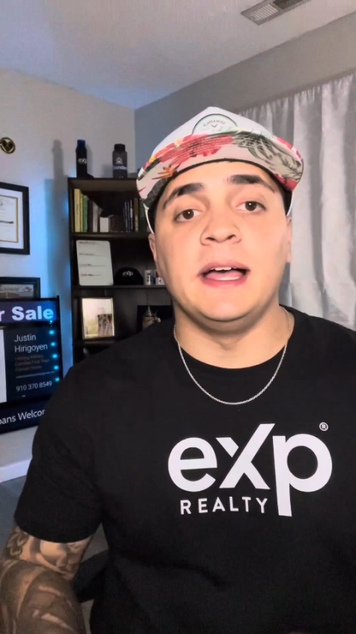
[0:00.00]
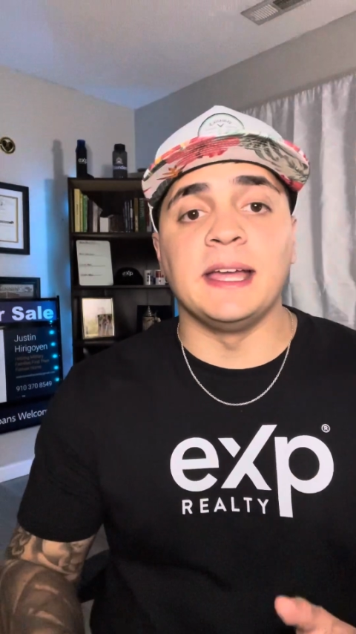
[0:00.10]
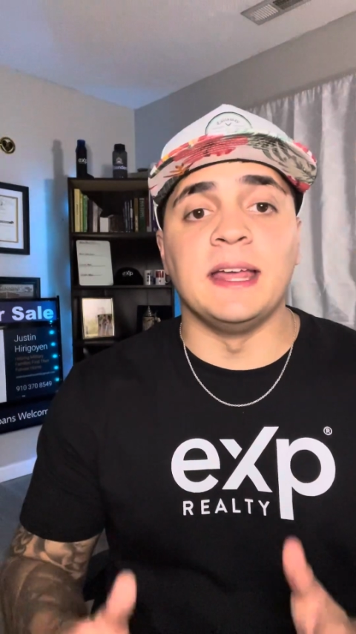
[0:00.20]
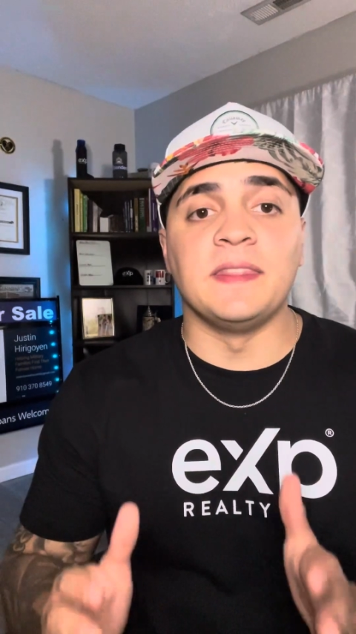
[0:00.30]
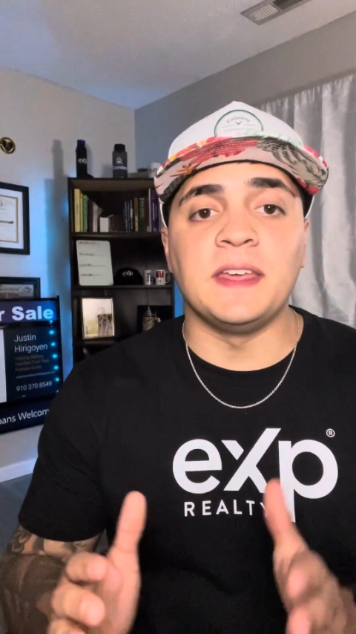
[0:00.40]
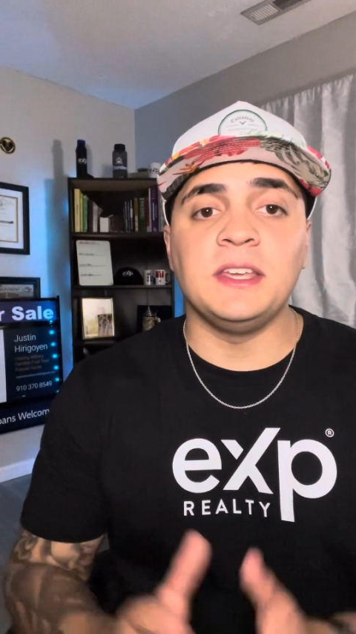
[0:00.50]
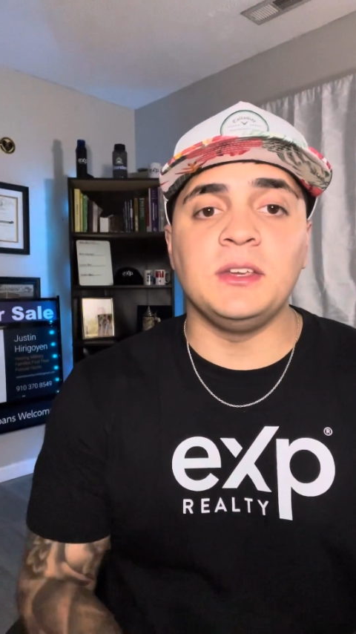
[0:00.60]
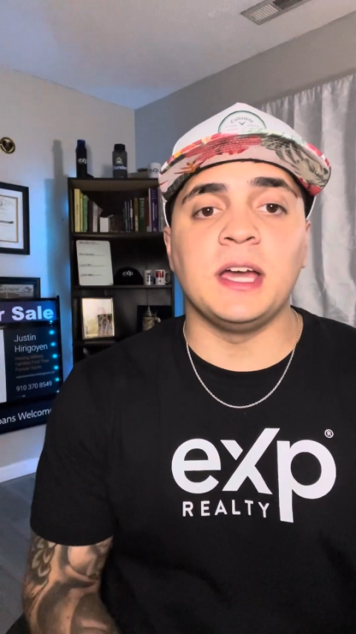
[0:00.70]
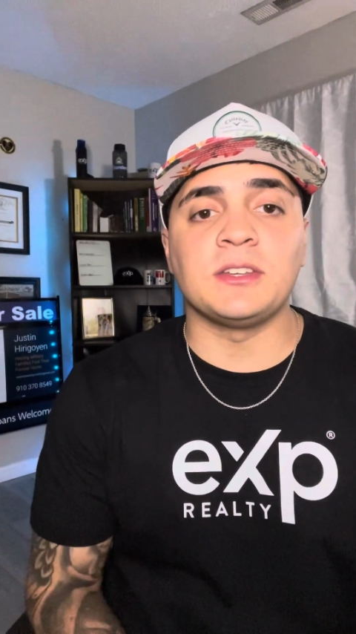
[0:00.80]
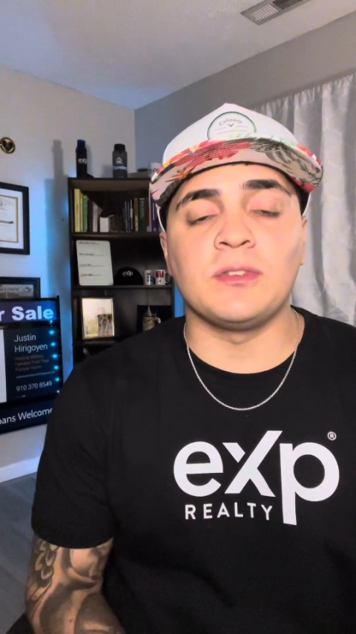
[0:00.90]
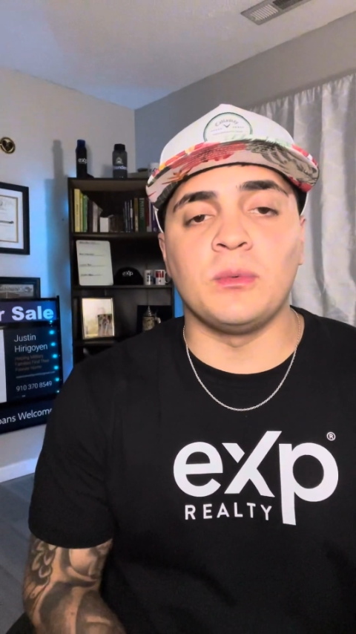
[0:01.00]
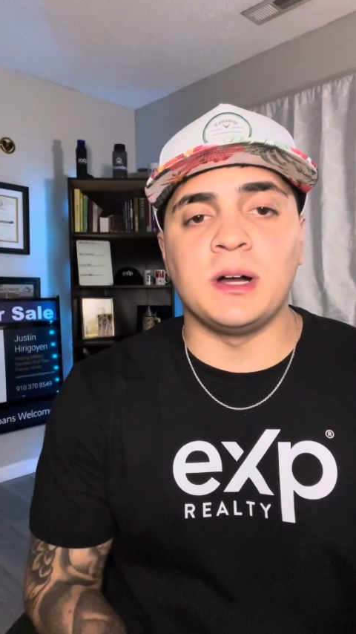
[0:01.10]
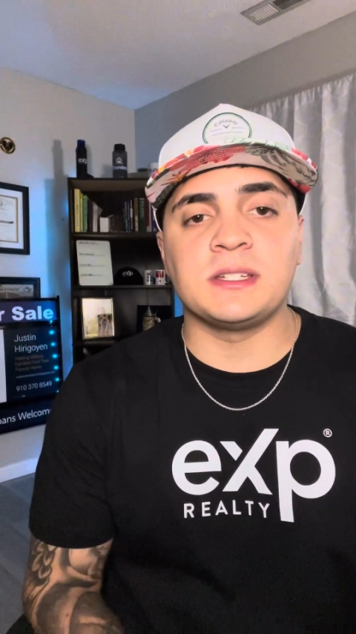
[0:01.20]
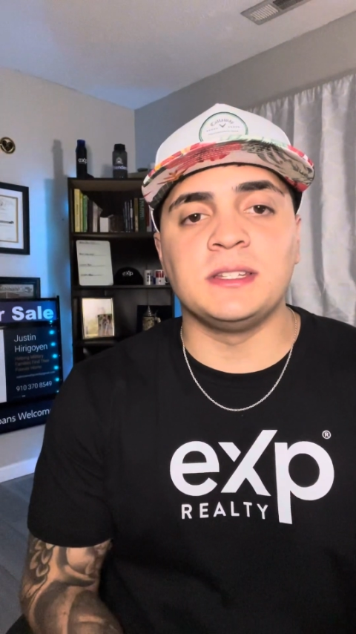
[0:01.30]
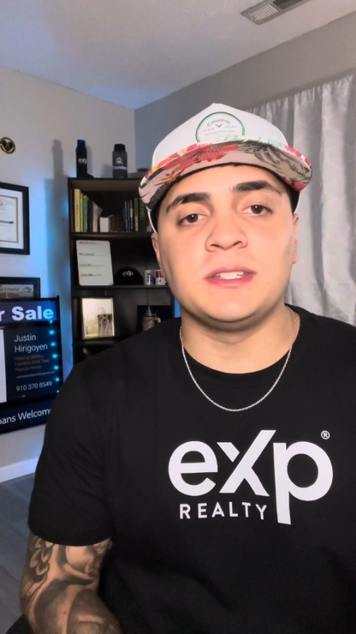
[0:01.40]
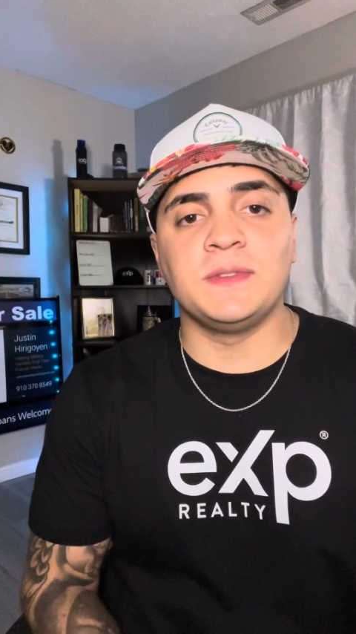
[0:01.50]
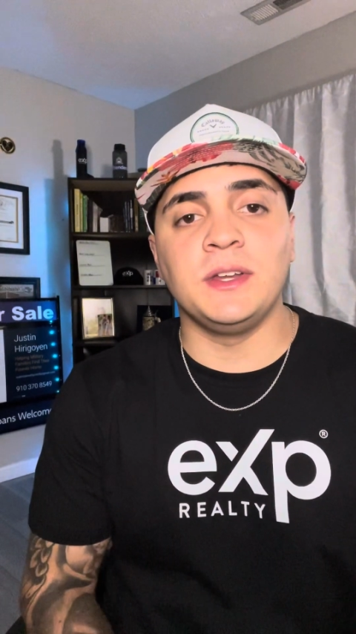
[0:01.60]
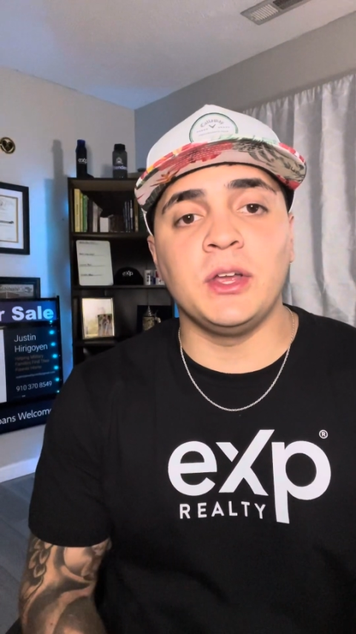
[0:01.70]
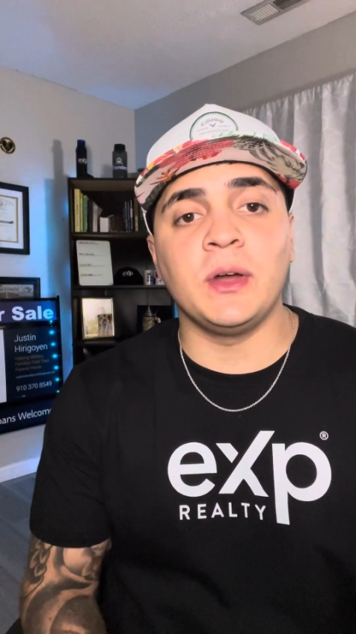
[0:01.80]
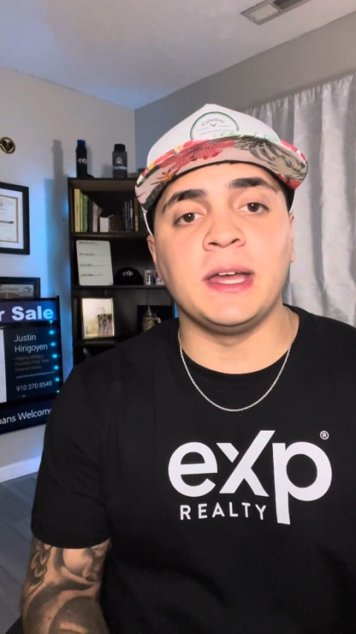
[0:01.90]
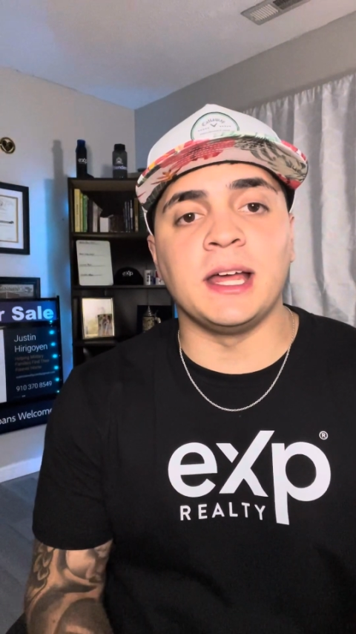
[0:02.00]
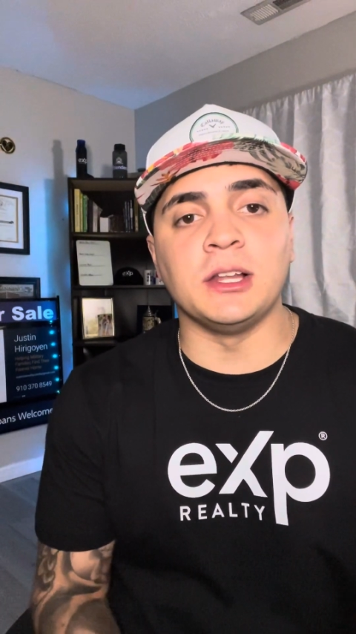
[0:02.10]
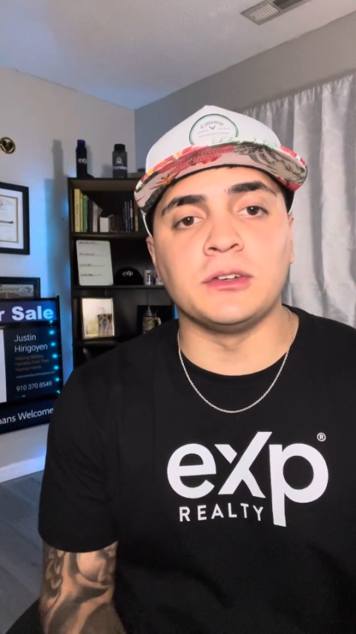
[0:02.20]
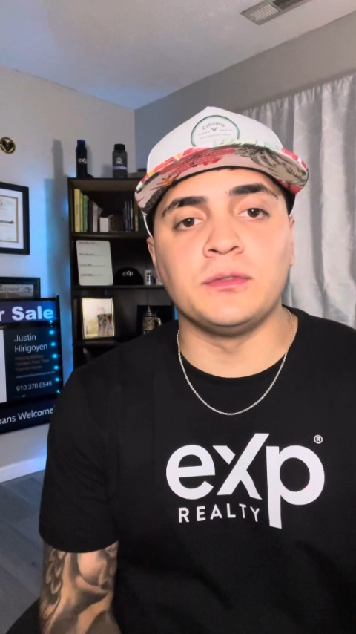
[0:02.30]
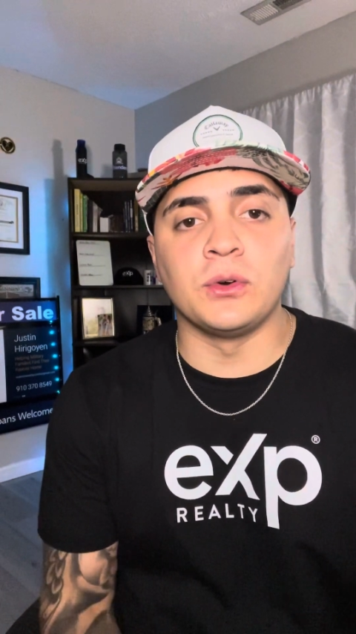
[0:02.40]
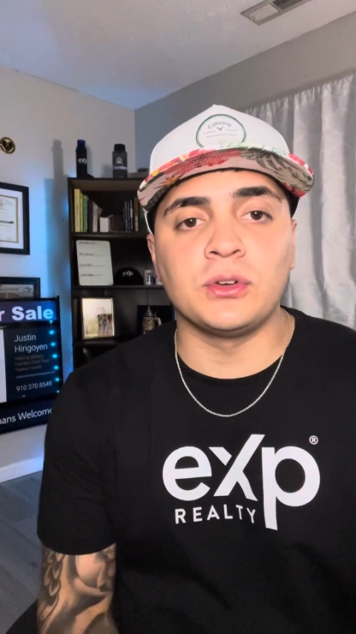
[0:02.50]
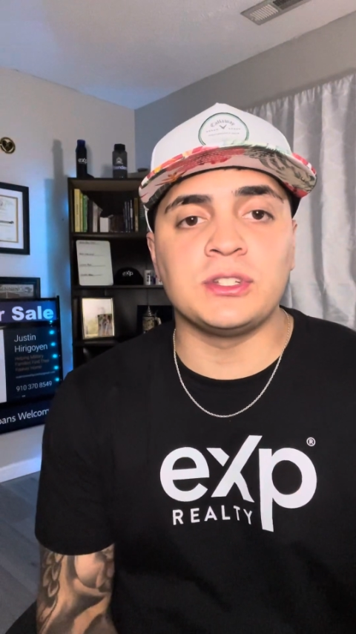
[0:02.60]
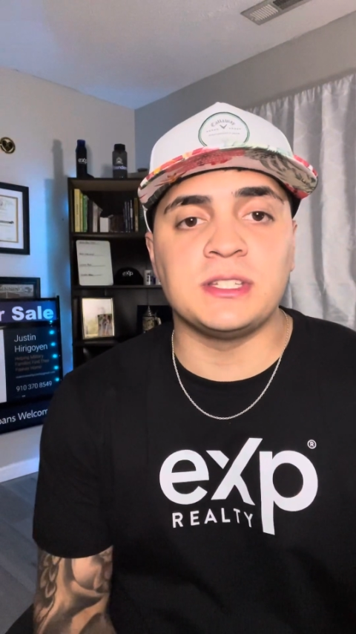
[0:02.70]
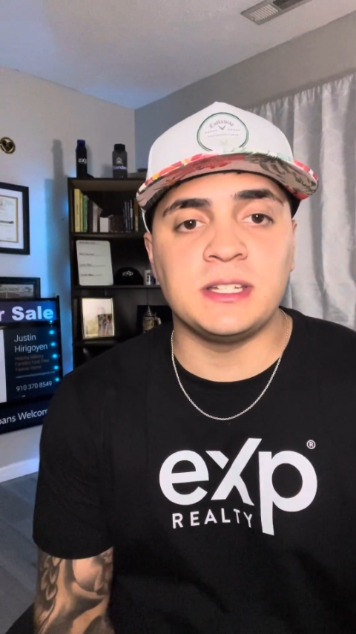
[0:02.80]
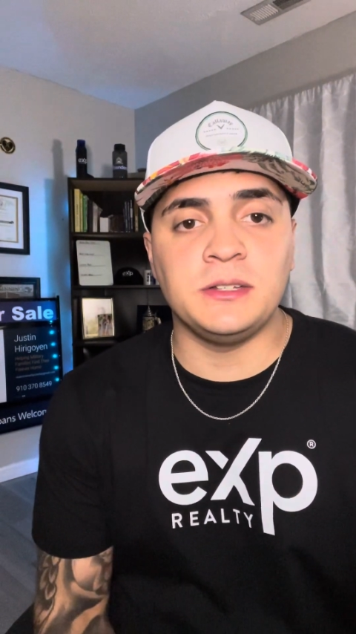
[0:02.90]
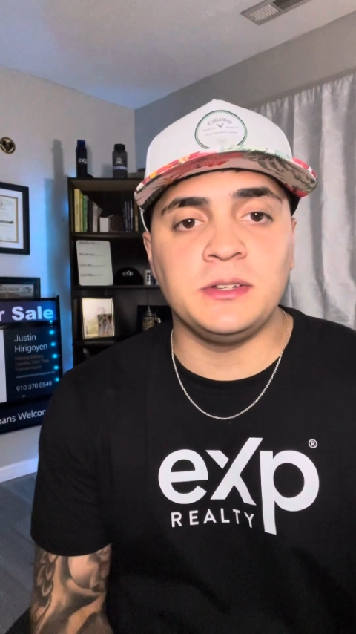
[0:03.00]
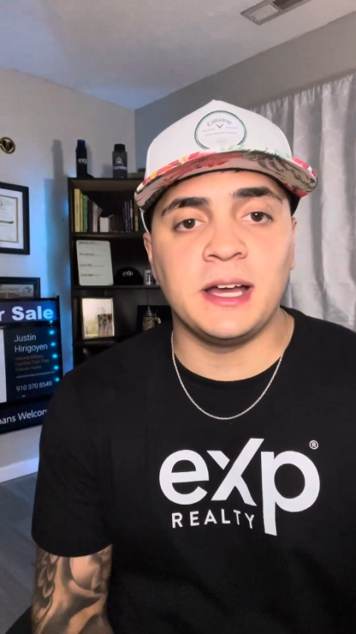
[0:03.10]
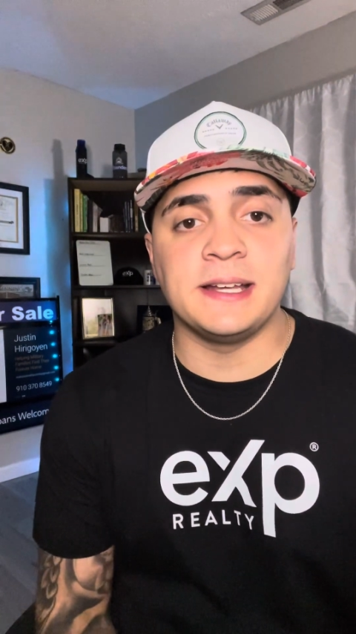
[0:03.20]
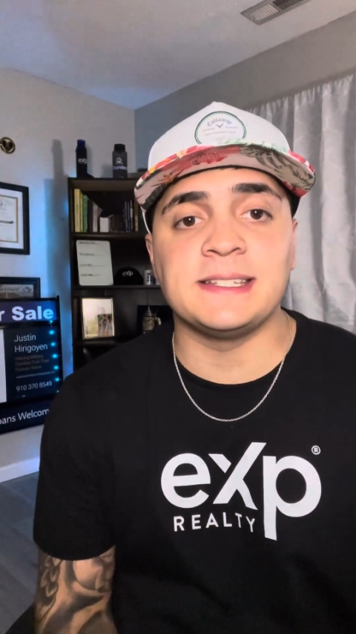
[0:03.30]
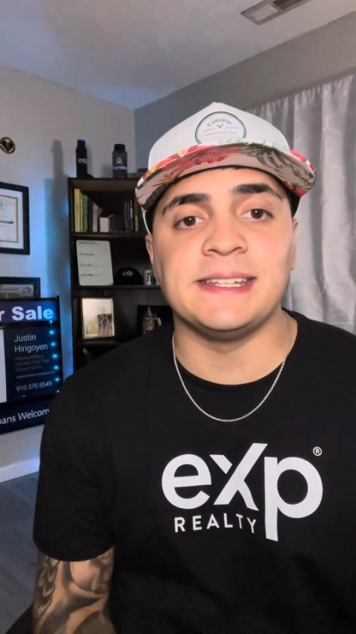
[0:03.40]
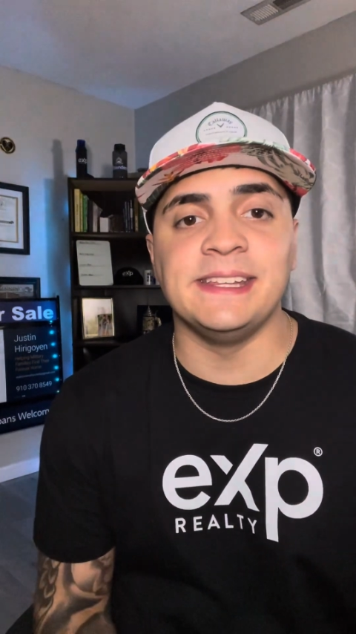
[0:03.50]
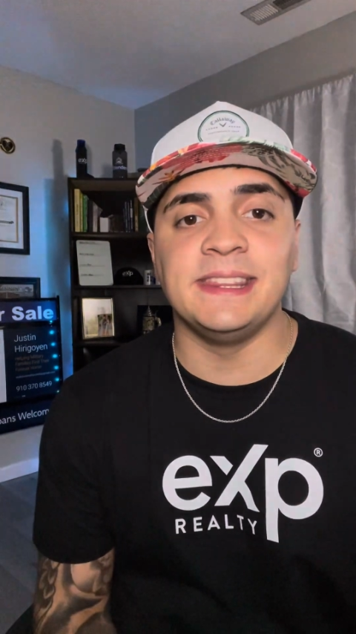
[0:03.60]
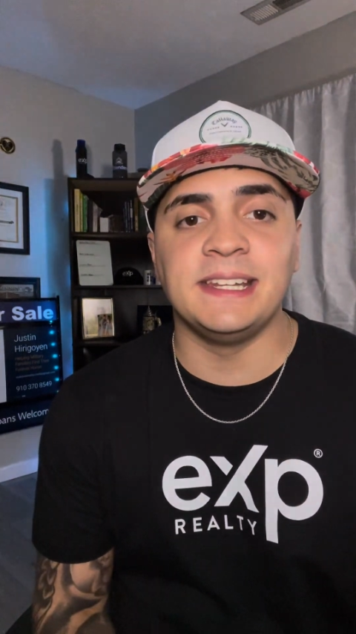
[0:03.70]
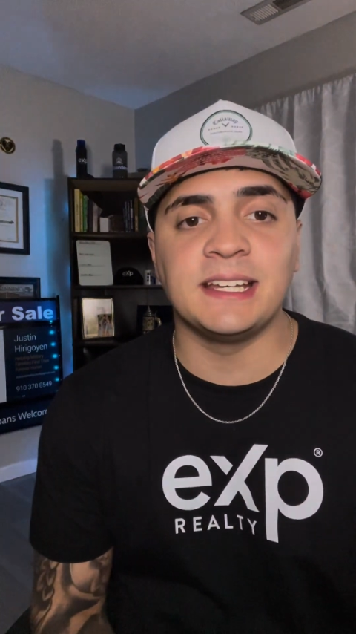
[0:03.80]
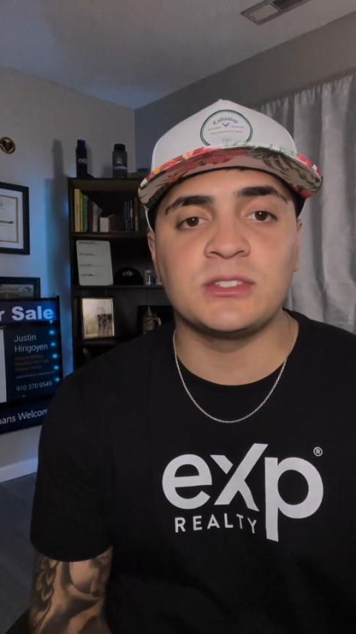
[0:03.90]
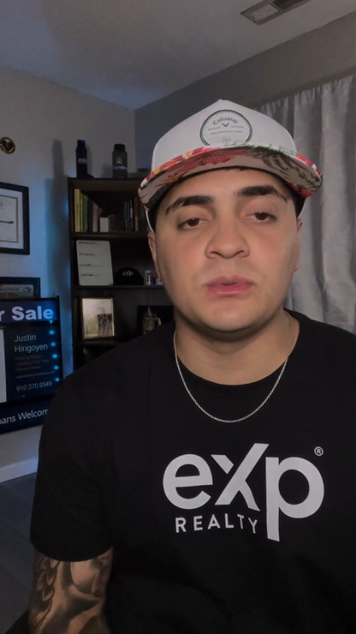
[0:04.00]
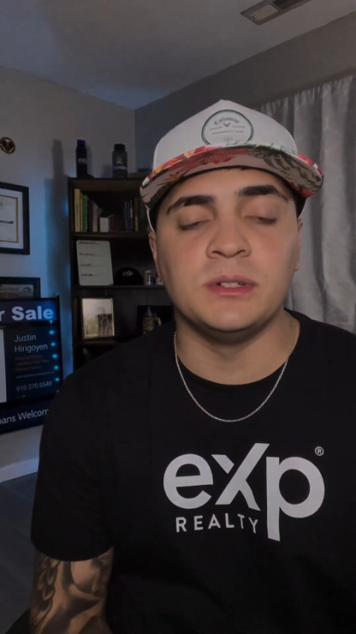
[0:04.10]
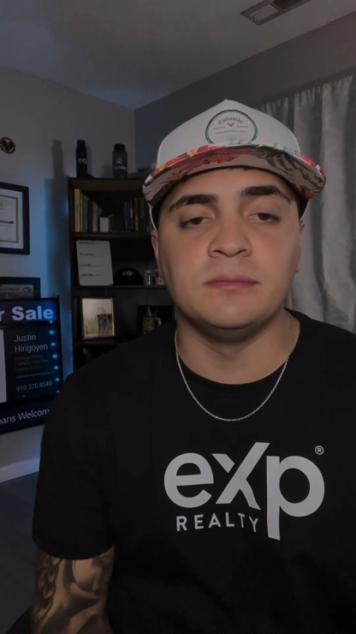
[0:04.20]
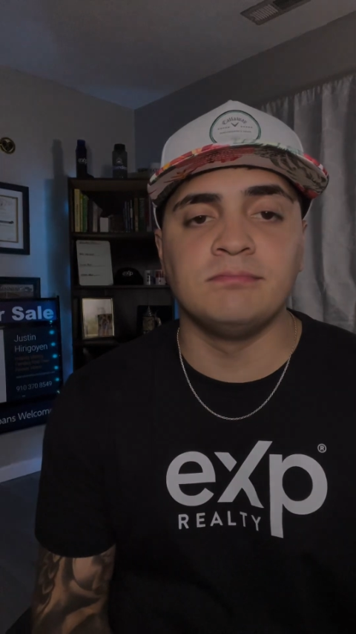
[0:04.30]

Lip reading: Again, thank you guys for watching this video, and I look forward to seeing you guys in the next one.